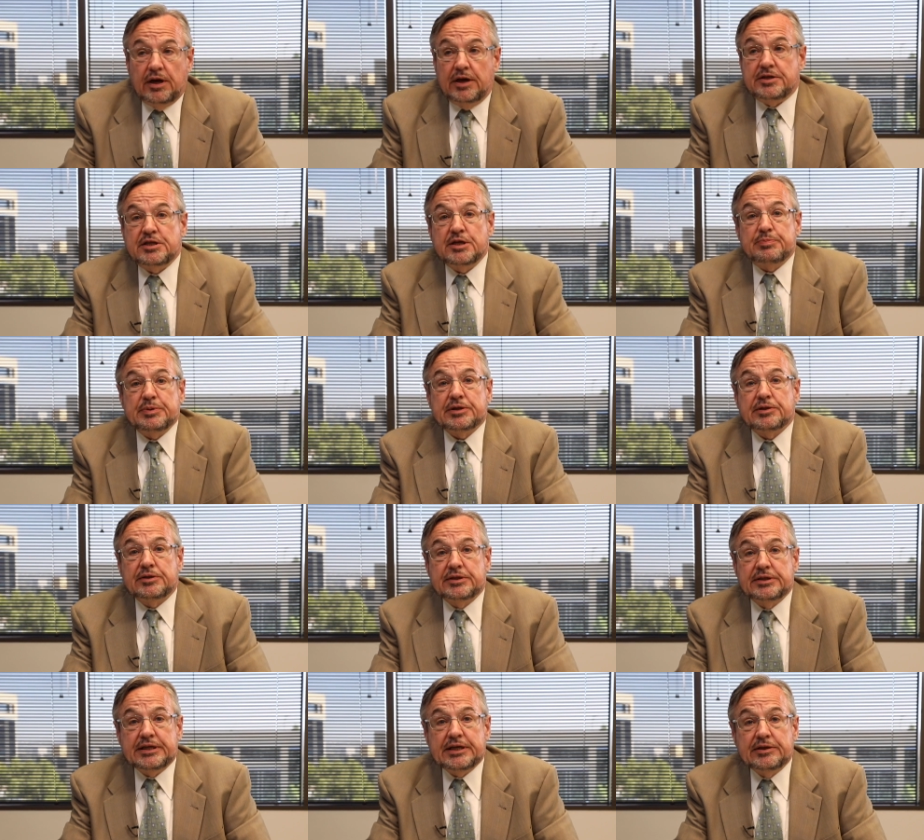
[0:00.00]
A
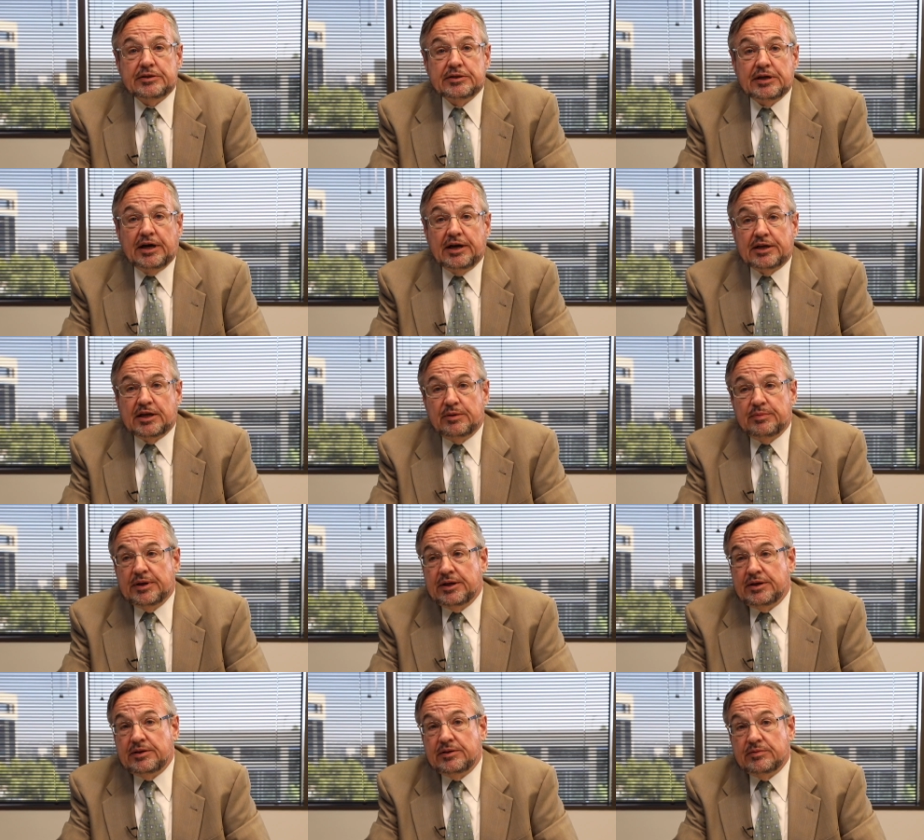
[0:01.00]
typical legal
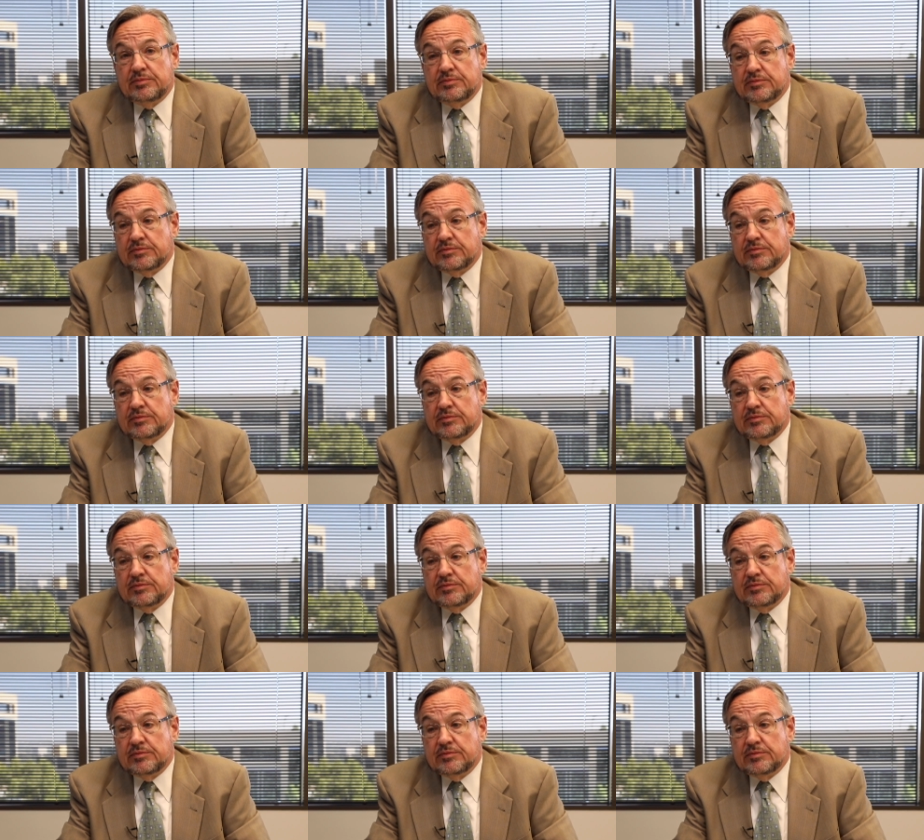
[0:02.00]
document